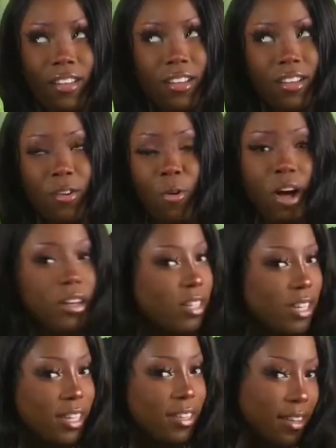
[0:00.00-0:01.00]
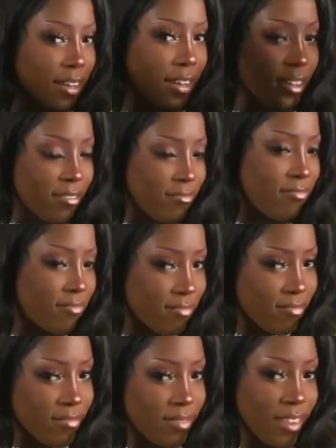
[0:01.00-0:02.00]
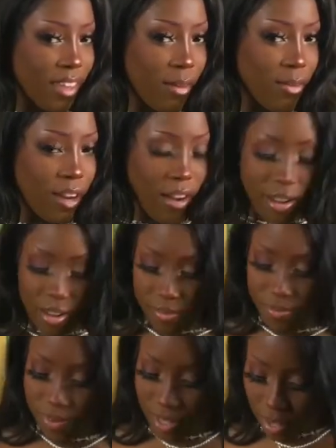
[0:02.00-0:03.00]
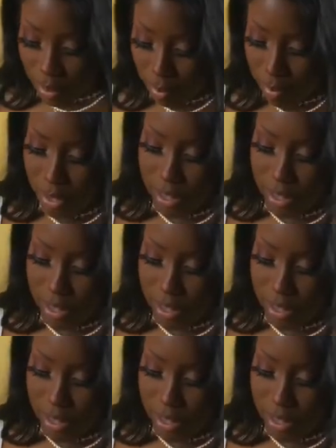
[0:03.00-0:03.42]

wonky. Like, can we not? But